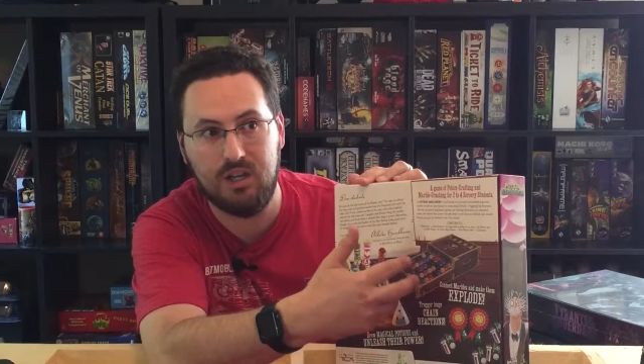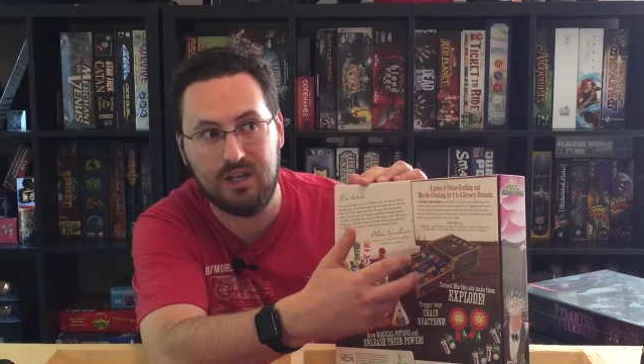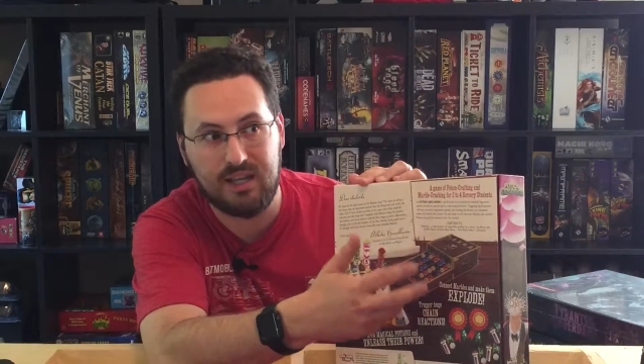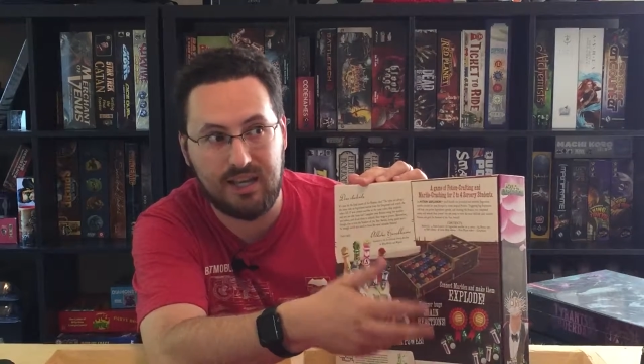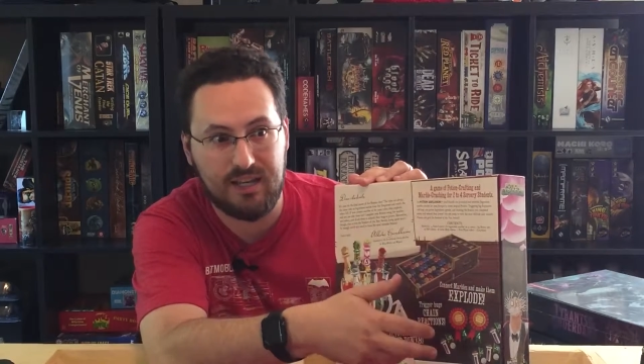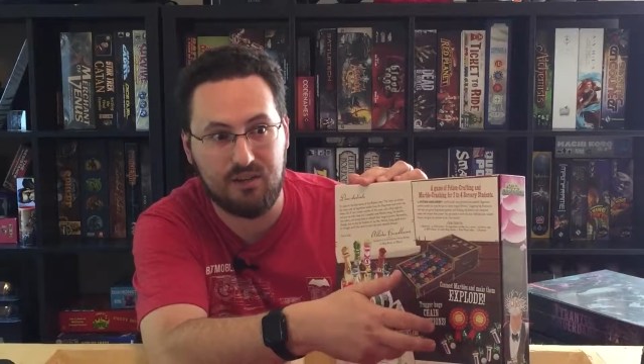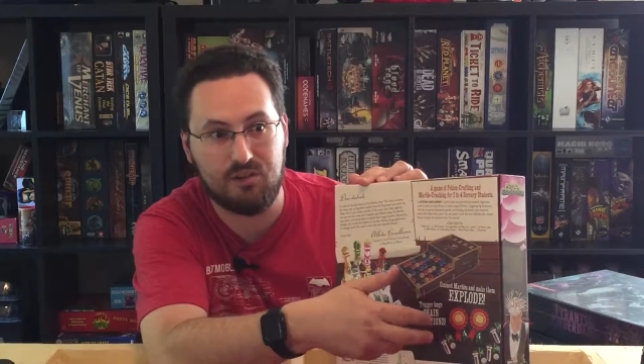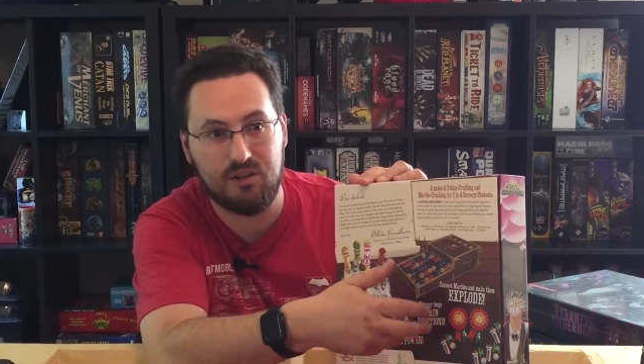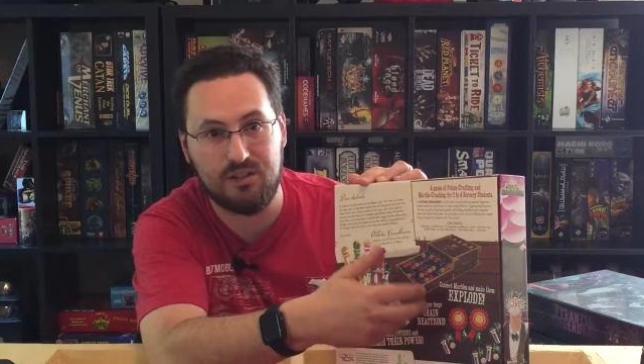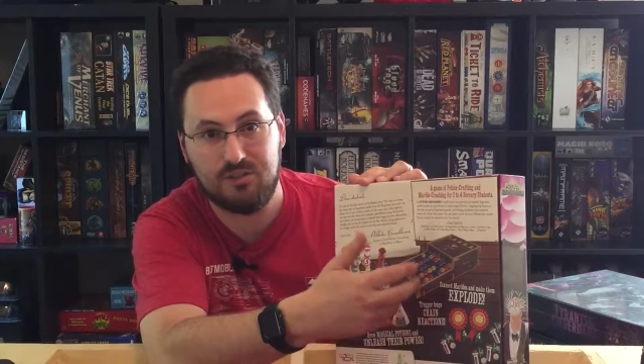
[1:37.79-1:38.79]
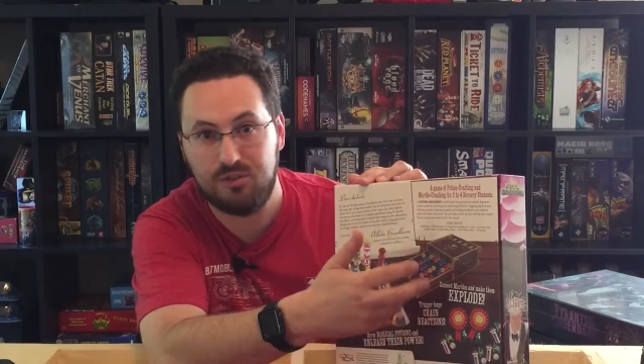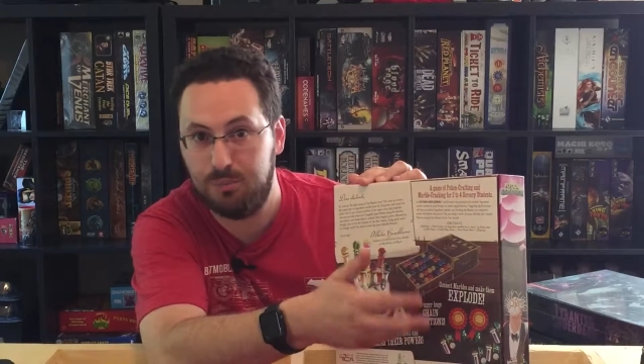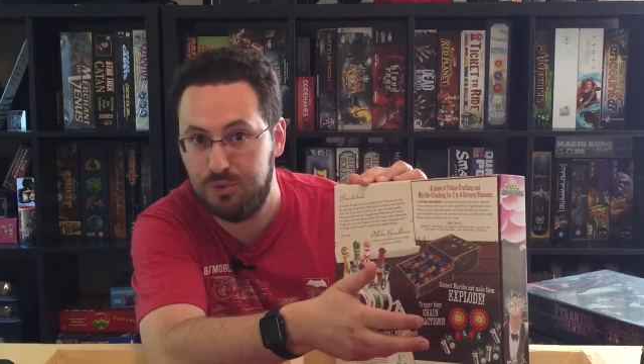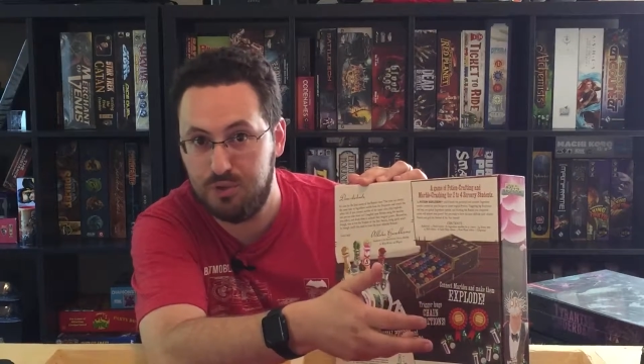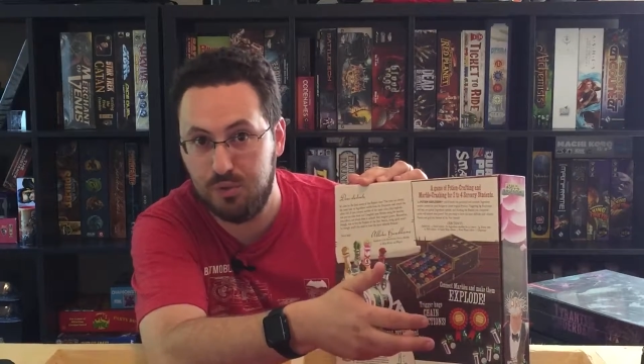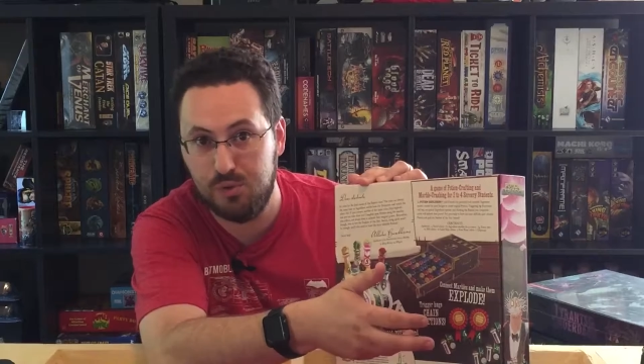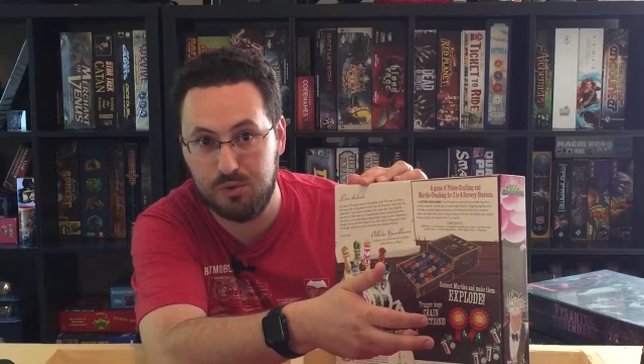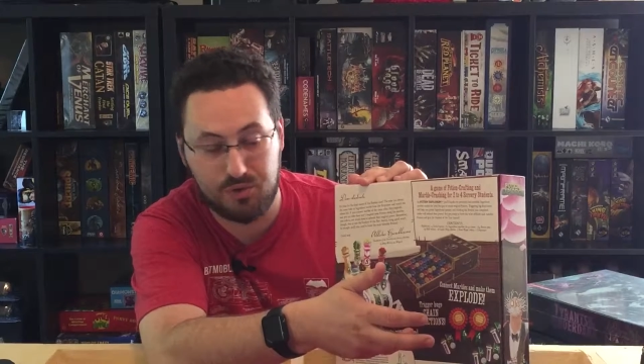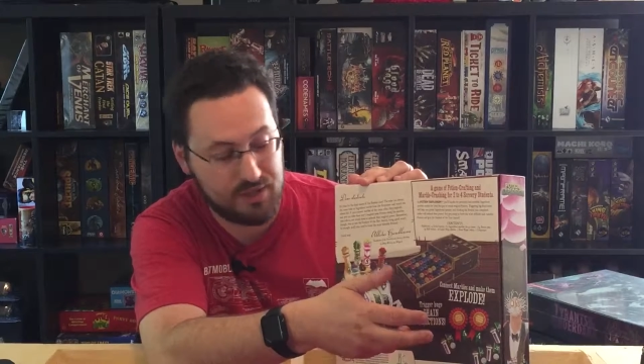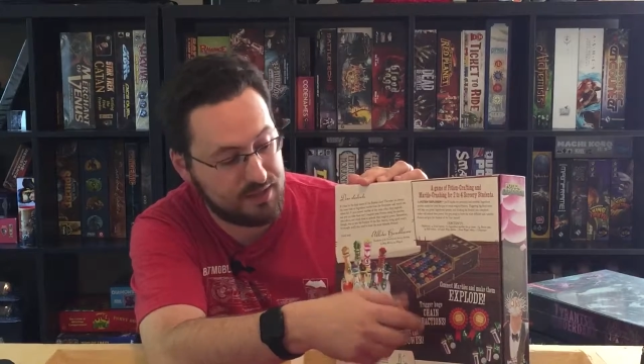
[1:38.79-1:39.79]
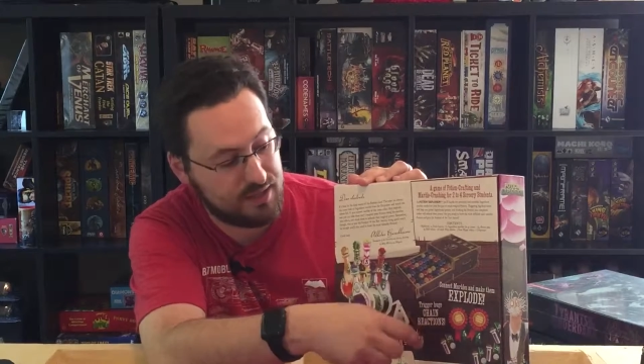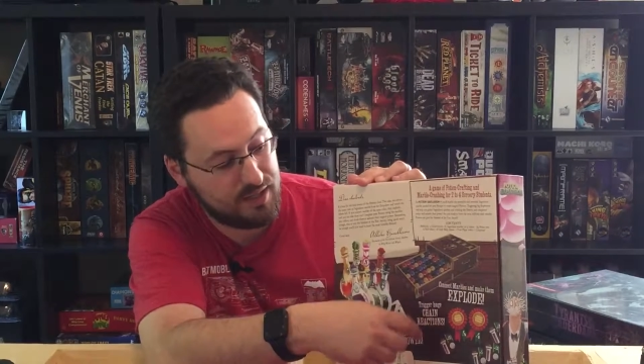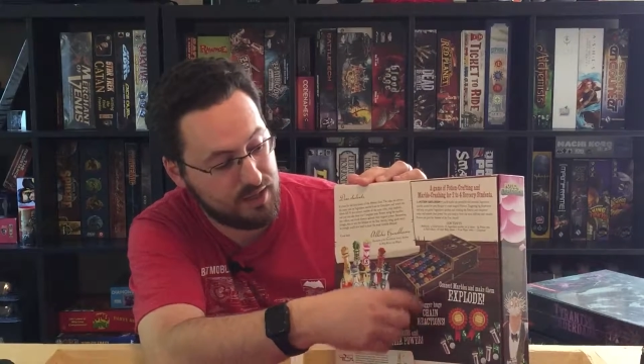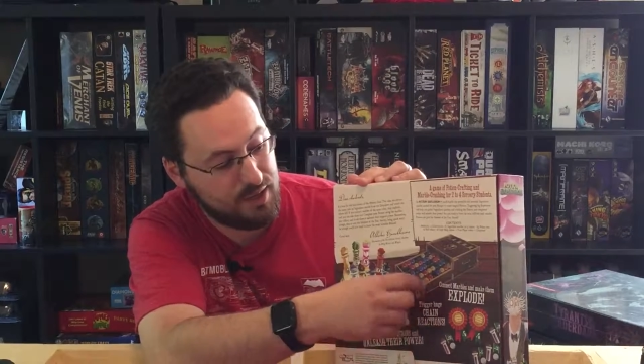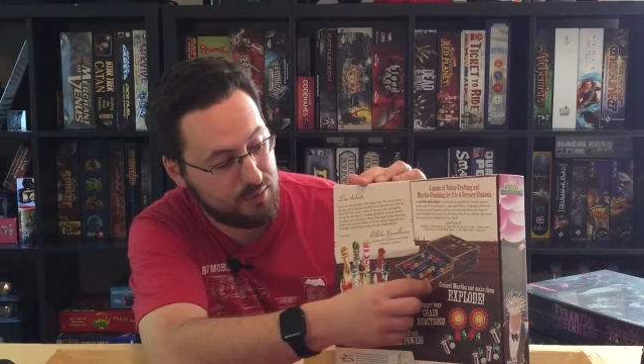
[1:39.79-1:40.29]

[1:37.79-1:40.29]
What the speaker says: Candy Crush or Bejeweled or anything.